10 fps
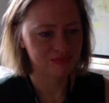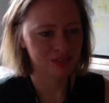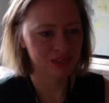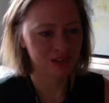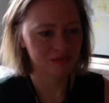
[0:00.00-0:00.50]

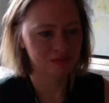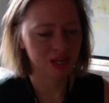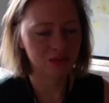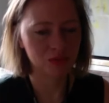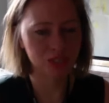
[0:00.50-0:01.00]
Yeah,
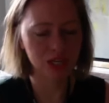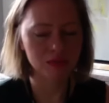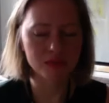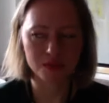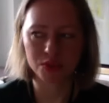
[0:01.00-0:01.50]
and we
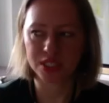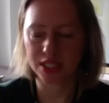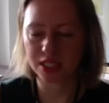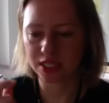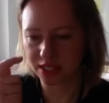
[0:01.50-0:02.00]
have we
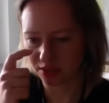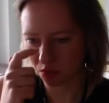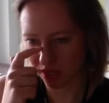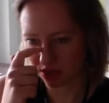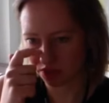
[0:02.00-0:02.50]
see this
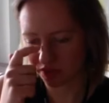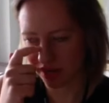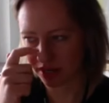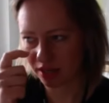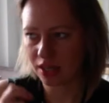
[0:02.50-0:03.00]
quite
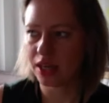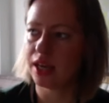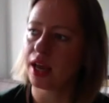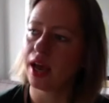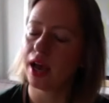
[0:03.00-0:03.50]
often,
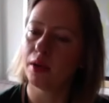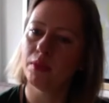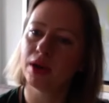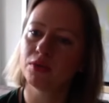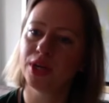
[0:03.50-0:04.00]
um,
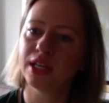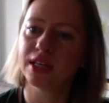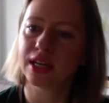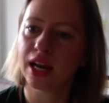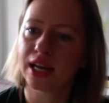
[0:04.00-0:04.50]
and we had
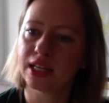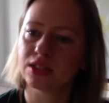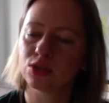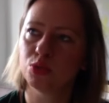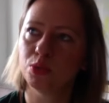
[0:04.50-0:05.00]
the
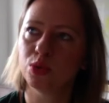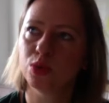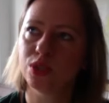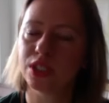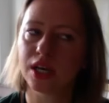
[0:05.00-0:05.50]
client who
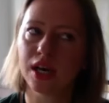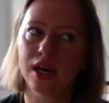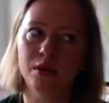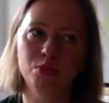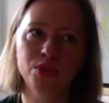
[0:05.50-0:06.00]
put
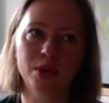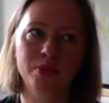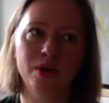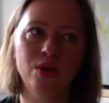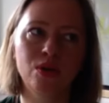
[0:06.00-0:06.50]
uh, put up
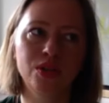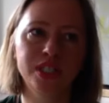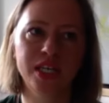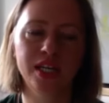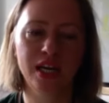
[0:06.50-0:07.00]
a
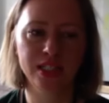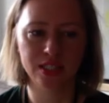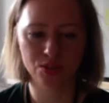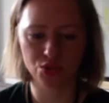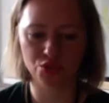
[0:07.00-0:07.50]
hoarding as
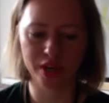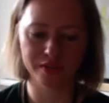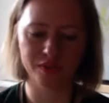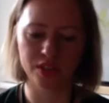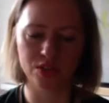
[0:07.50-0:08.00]
you
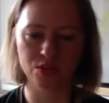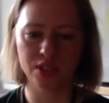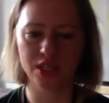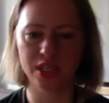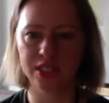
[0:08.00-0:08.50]
drive into
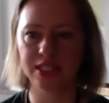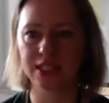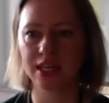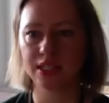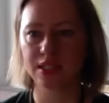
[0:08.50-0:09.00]
the
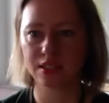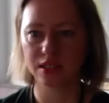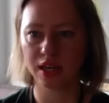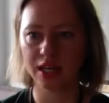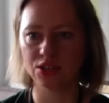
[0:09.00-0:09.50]
site
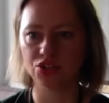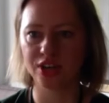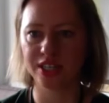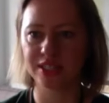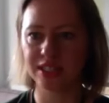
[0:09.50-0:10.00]

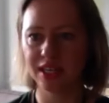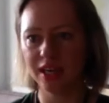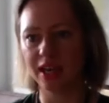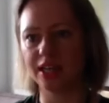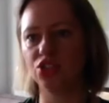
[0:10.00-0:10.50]
entrance,
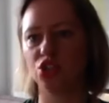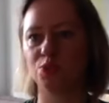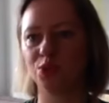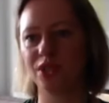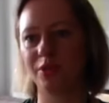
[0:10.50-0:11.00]
and he
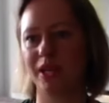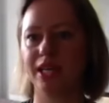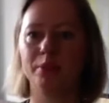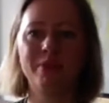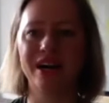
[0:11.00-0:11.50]
just put up
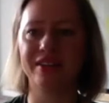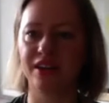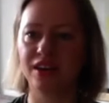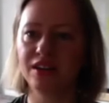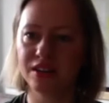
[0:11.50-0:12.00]
like a
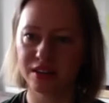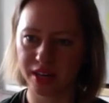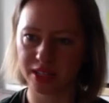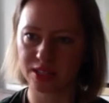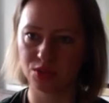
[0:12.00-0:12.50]
banner
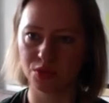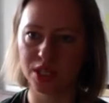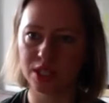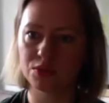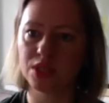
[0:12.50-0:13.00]
next to
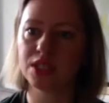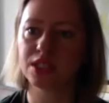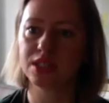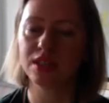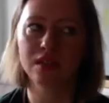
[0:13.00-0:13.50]
it, and we're
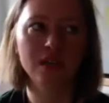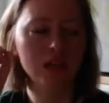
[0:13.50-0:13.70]
still,